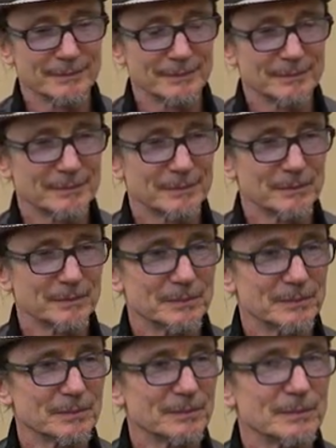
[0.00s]

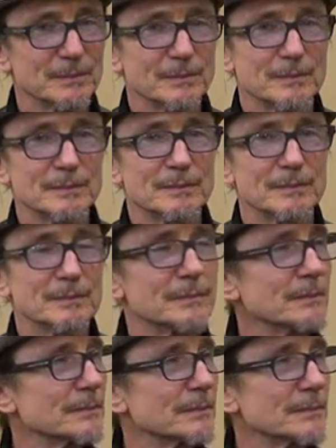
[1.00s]

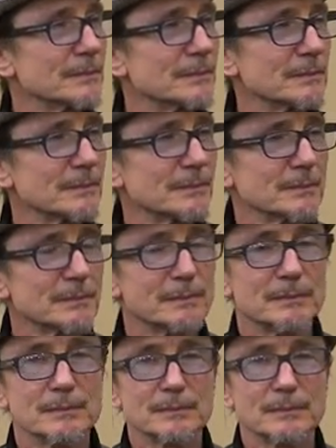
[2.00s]

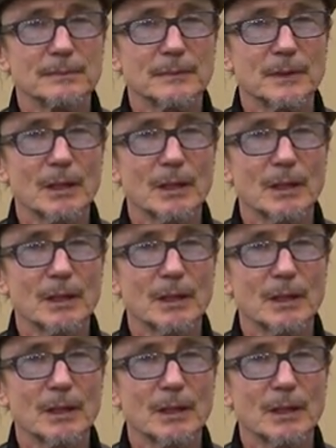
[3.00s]
The person shown says nothing.